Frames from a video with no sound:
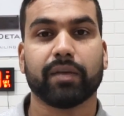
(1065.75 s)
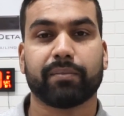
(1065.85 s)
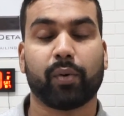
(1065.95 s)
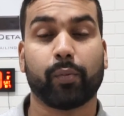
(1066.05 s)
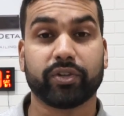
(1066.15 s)

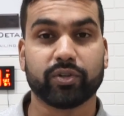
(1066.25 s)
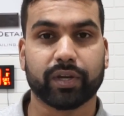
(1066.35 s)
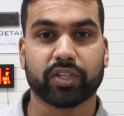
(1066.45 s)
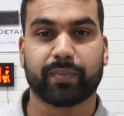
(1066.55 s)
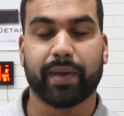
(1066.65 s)
But when we do
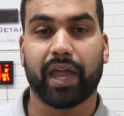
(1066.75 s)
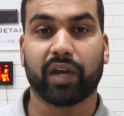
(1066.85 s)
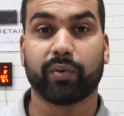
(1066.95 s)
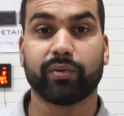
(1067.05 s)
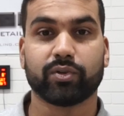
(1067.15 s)
expand,
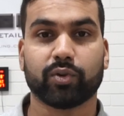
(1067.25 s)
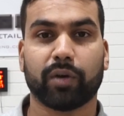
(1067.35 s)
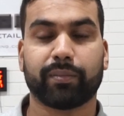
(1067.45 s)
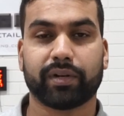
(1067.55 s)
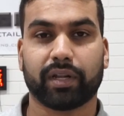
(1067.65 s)
when we do open